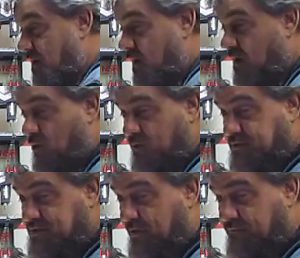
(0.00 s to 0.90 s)
uh, or
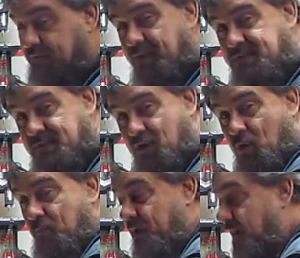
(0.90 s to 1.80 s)
self-defense at
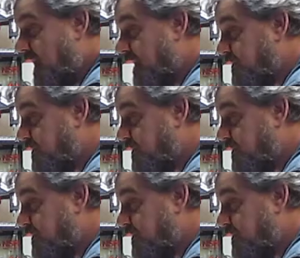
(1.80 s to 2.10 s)
home and